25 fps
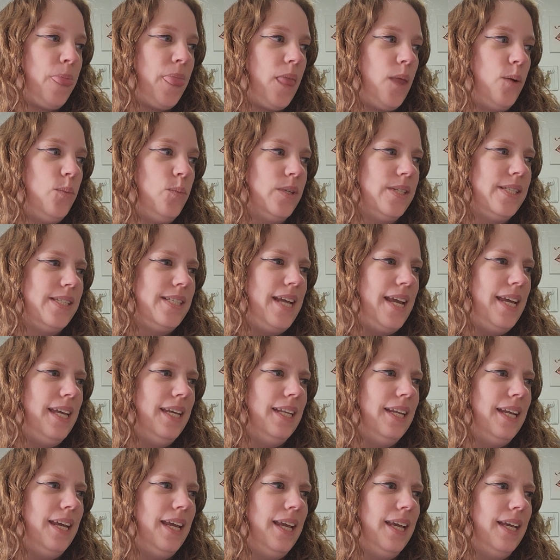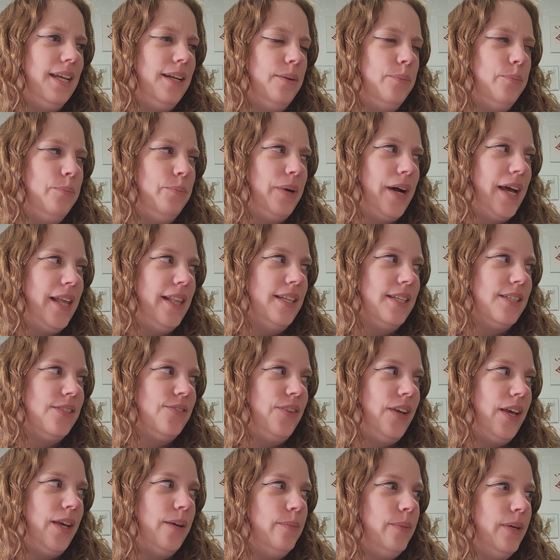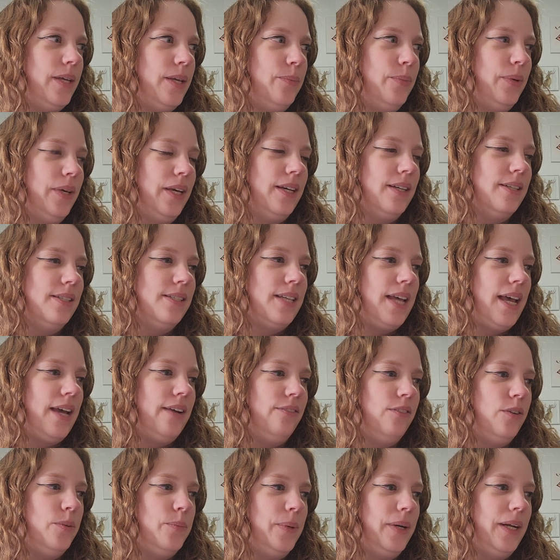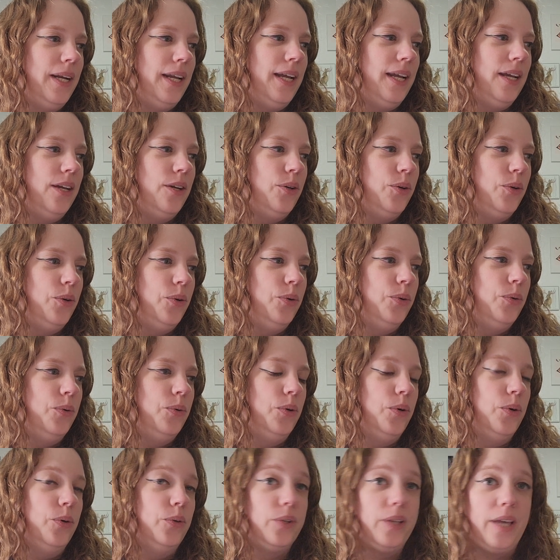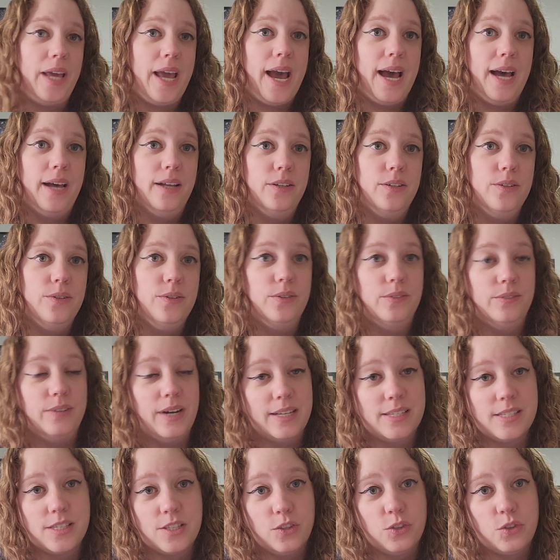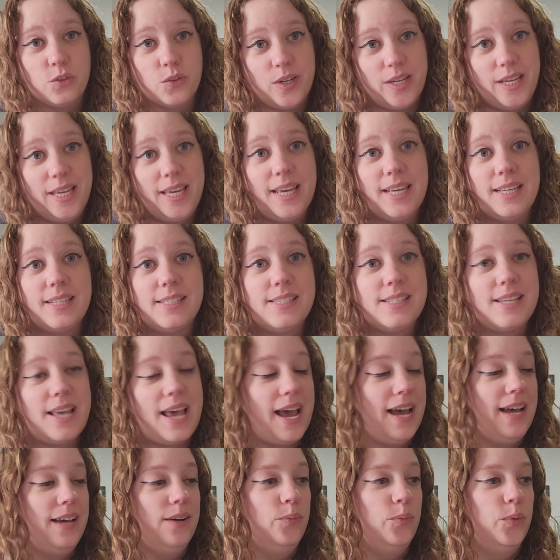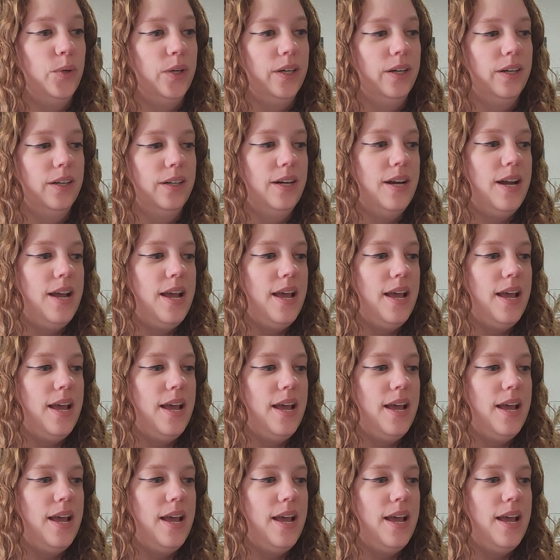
was taken in by this family because everybody who only had less than 3 kids were